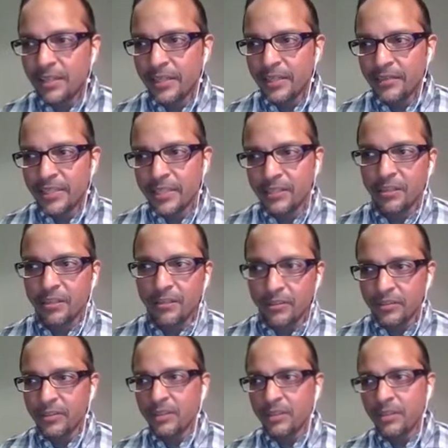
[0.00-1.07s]
Dan
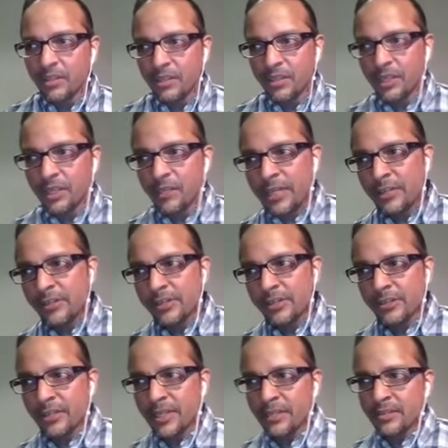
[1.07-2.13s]
Carlson,
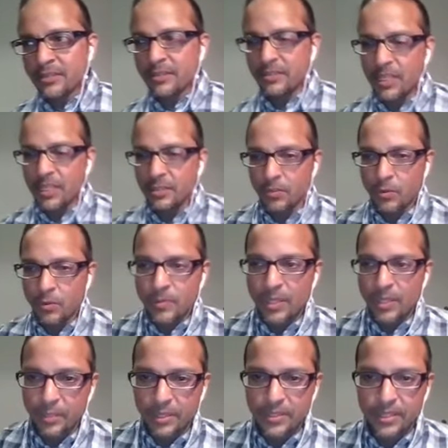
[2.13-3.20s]
manager at Zanies
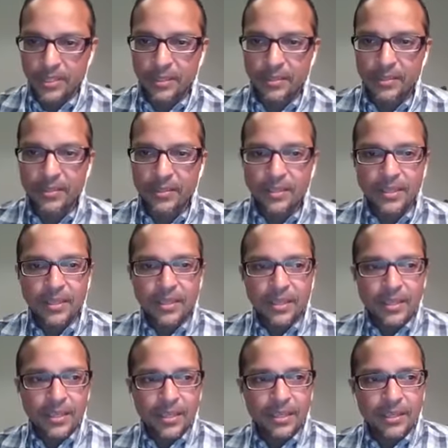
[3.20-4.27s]
Rosemont, put it together.
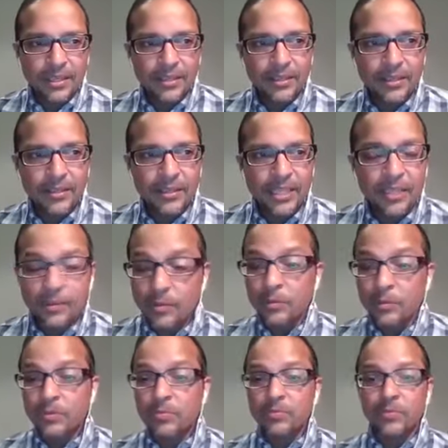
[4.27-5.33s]
And it
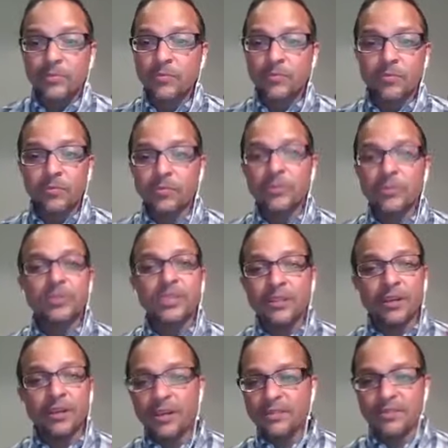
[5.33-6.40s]
was
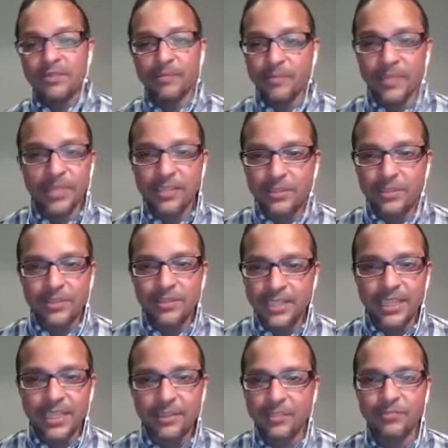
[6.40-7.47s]
really awesome. It was a thing
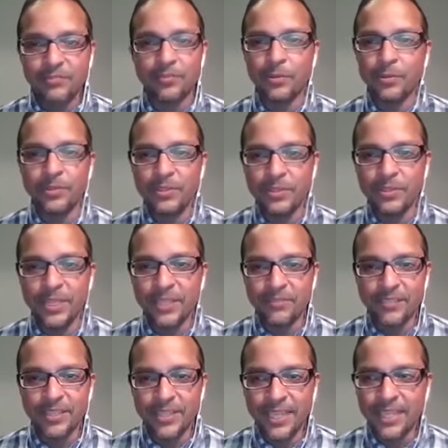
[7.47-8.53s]
that I look forward to doing
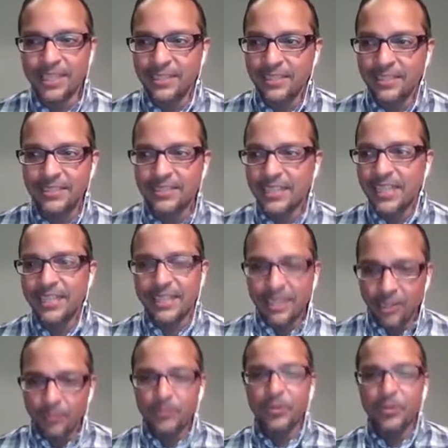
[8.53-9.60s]
every day, because it just kind of
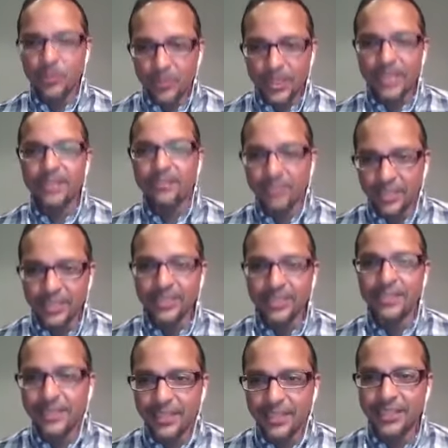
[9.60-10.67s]
helped you
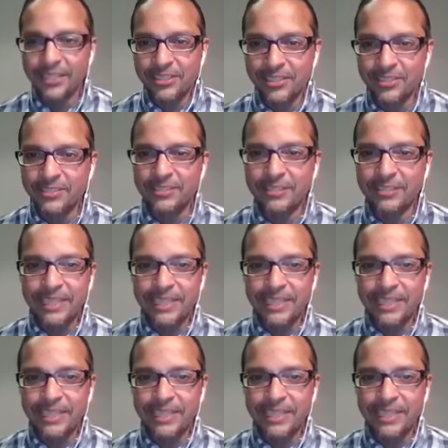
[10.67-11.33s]
creatively, just